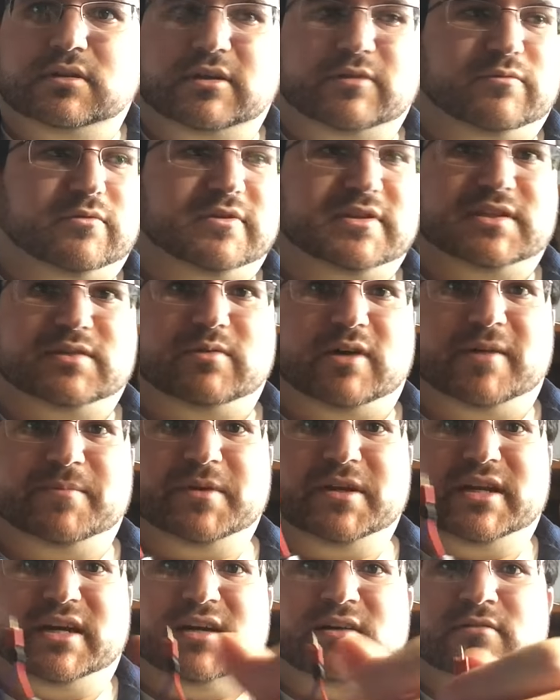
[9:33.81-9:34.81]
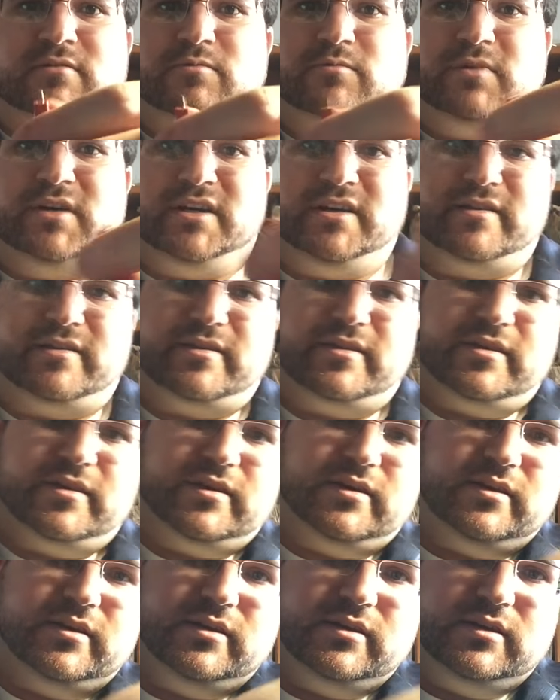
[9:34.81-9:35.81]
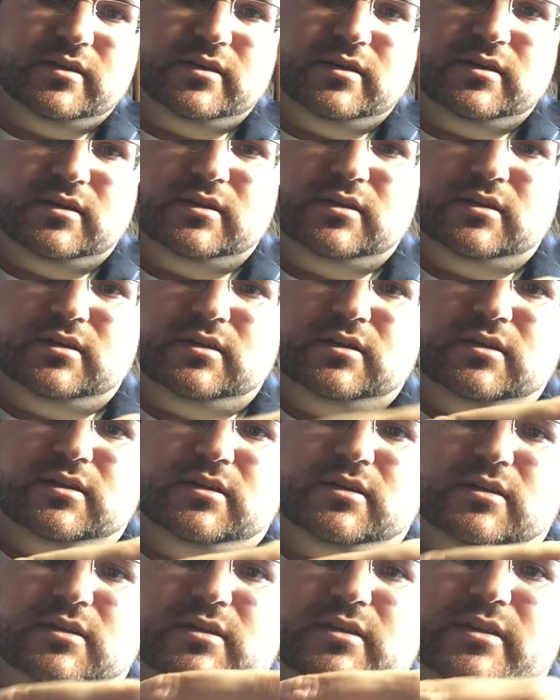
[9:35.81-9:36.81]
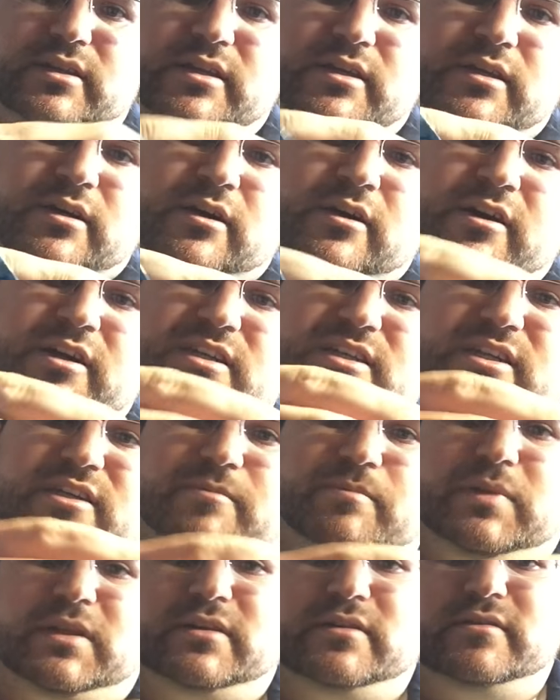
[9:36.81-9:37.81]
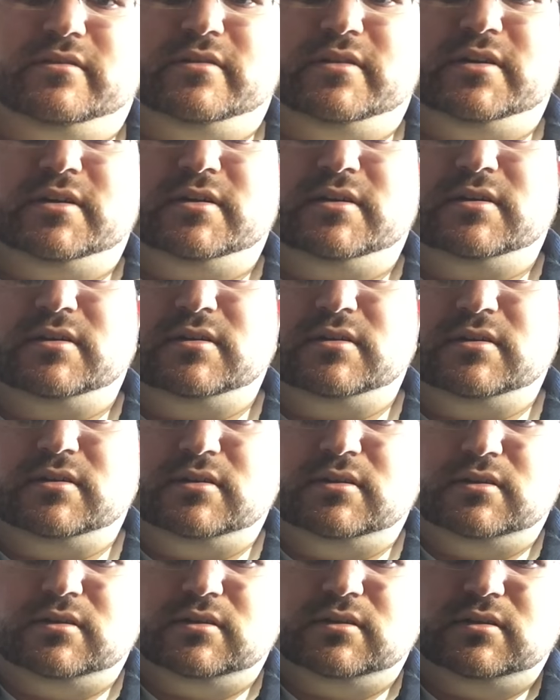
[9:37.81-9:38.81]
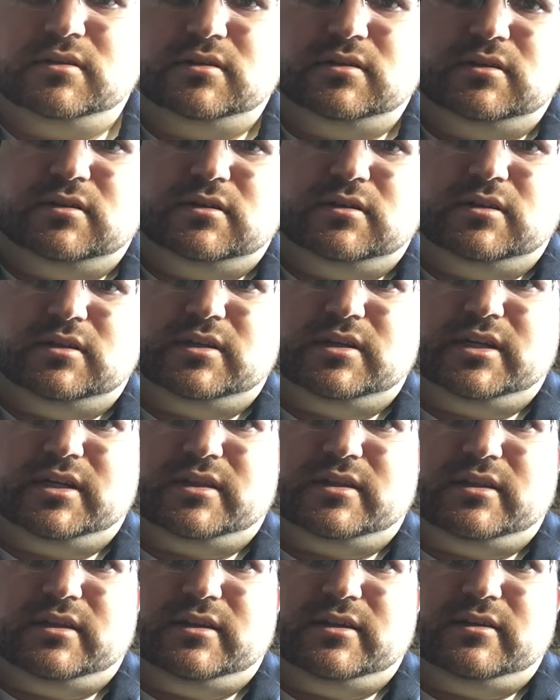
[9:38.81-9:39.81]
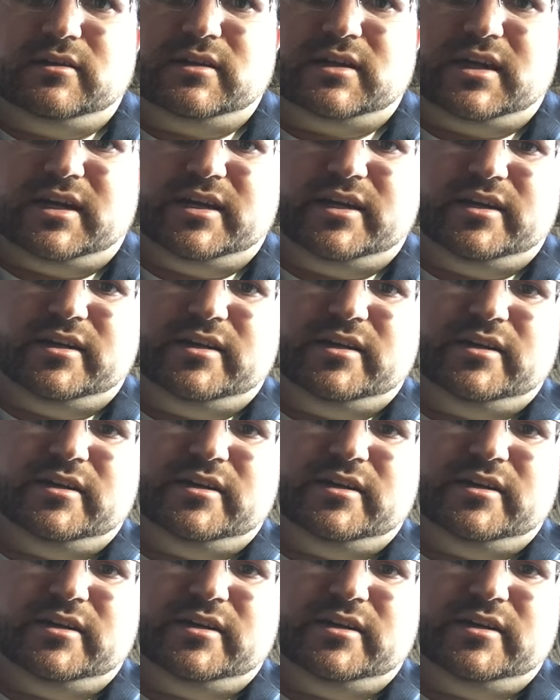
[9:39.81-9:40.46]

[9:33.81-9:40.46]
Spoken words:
and we'll swap it out with the Arctic blue. Get the little guy in